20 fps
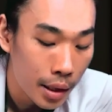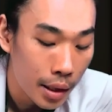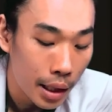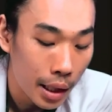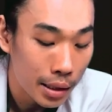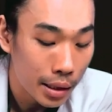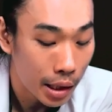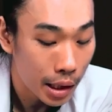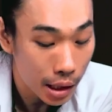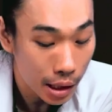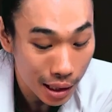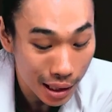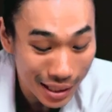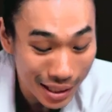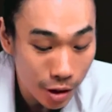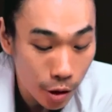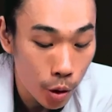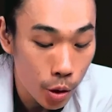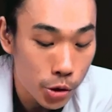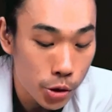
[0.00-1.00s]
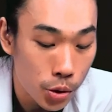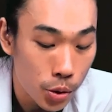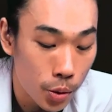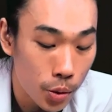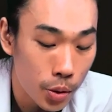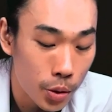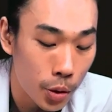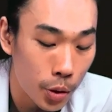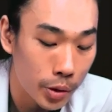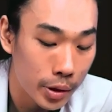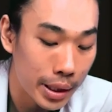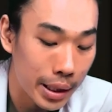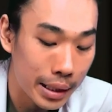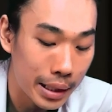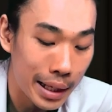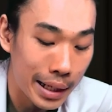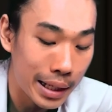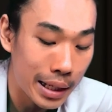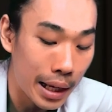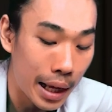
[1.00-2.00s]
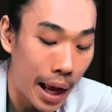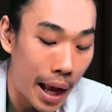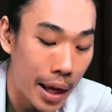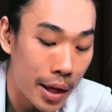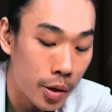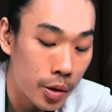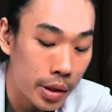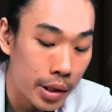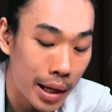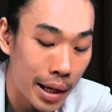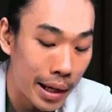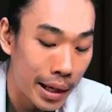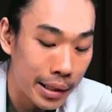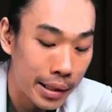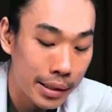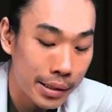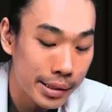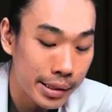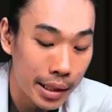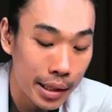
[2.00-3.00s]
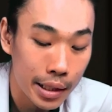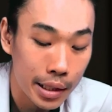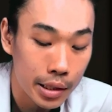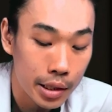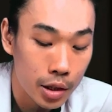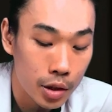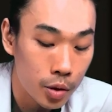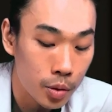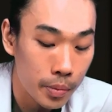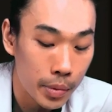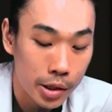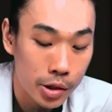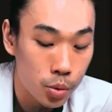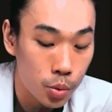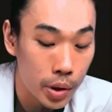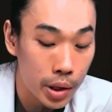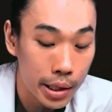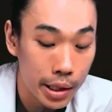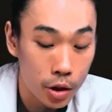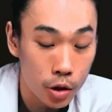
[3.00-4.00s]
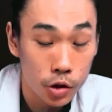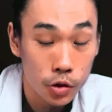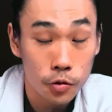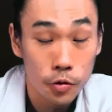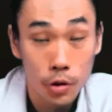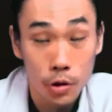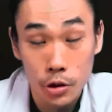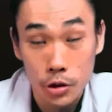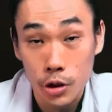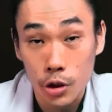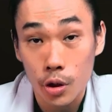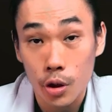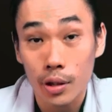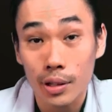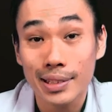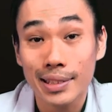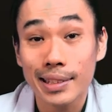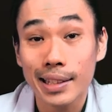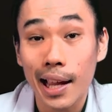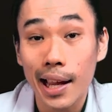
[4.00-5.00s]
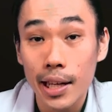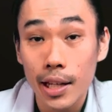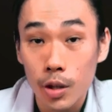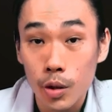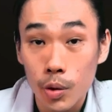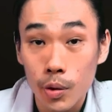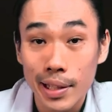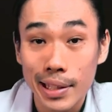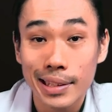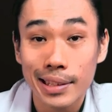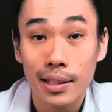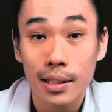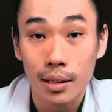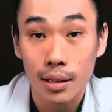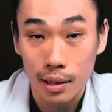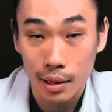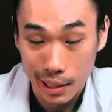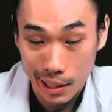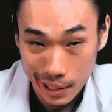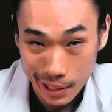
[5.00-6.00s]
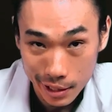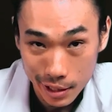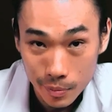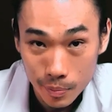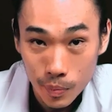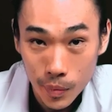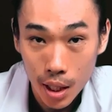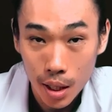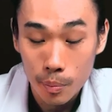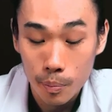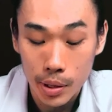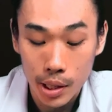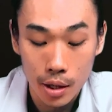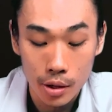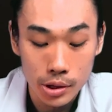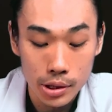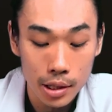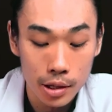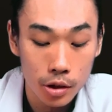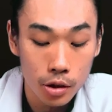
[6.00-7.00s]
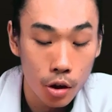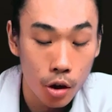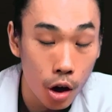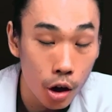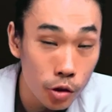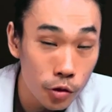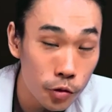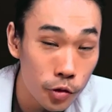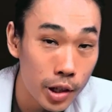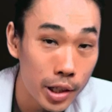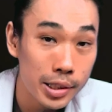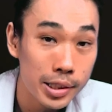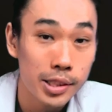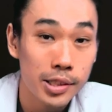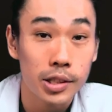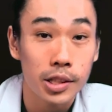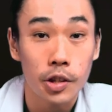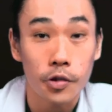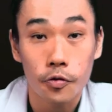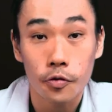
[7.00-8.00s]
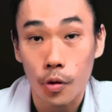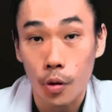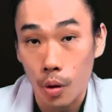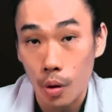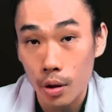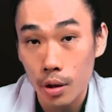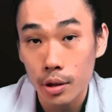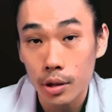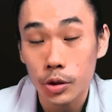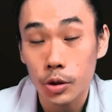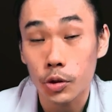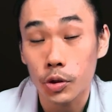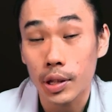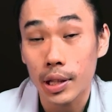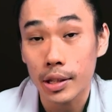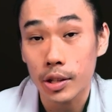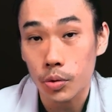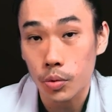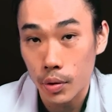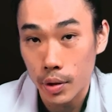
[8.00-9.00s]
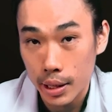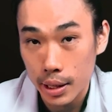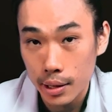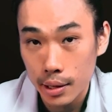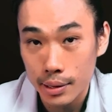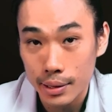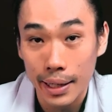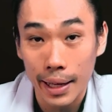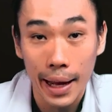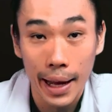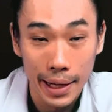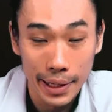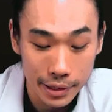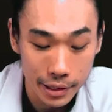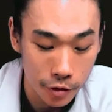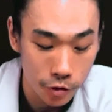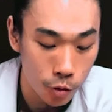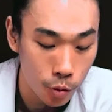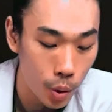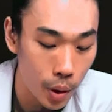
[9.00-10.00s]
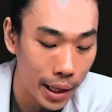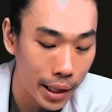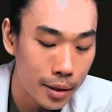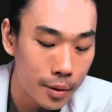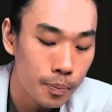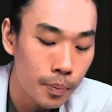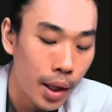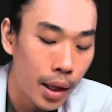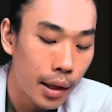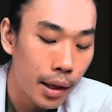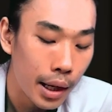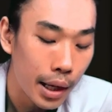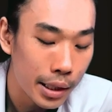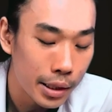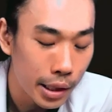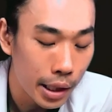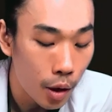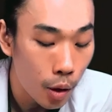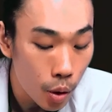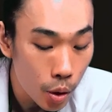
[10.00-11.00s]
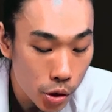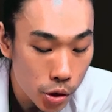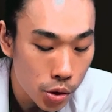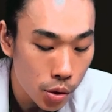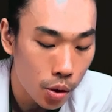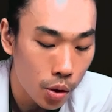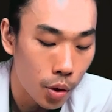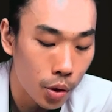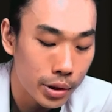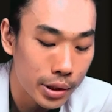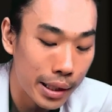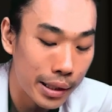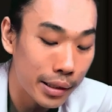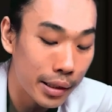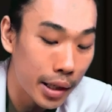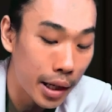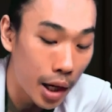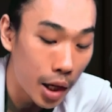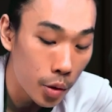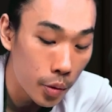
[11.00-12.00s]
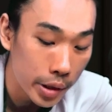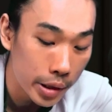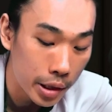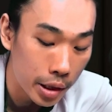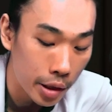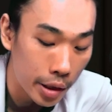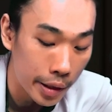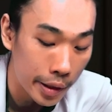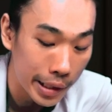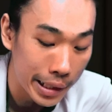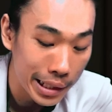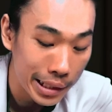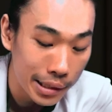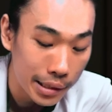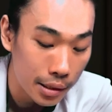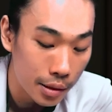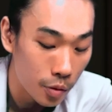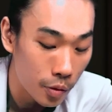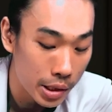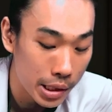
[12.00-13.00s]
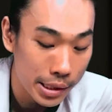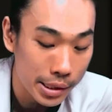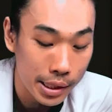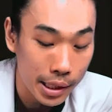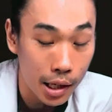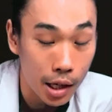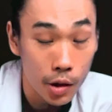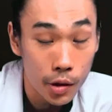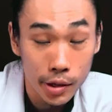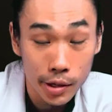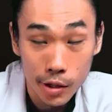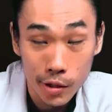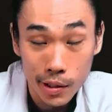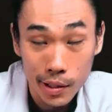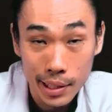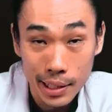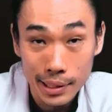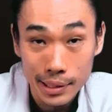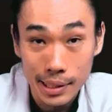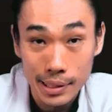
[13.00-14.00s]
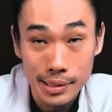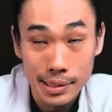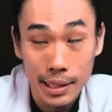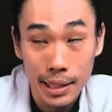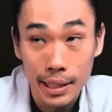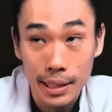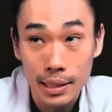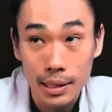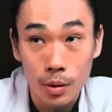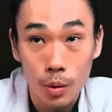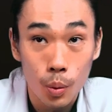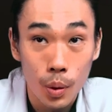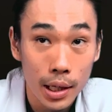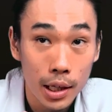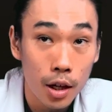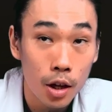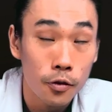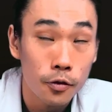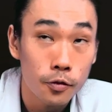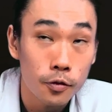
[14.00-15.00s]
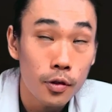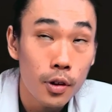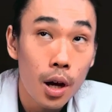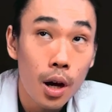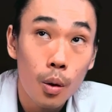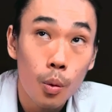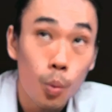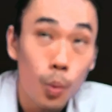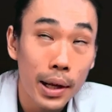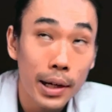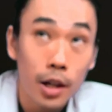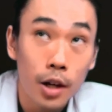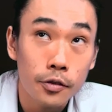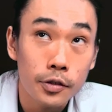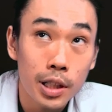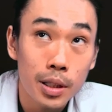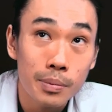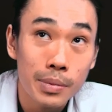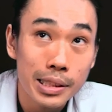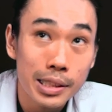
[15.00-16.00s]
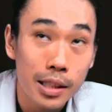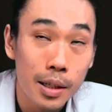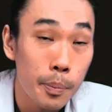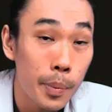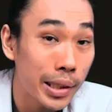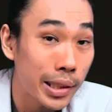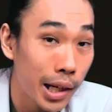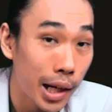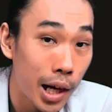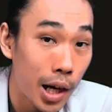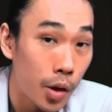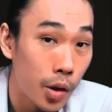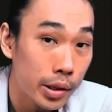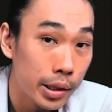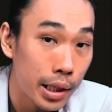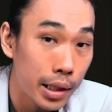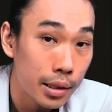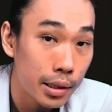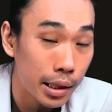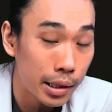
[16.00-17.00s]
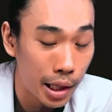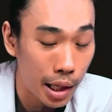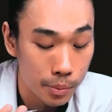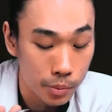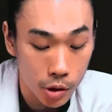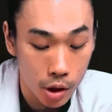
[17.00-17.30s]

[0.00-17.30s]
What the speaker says: And it also contains like iodine, selenium. It's really good for your thyroid gland because it converts T4 to T3, the active one. It also contains carotenoid, which is the carotenoid is like one of them is a beta carotene that I'm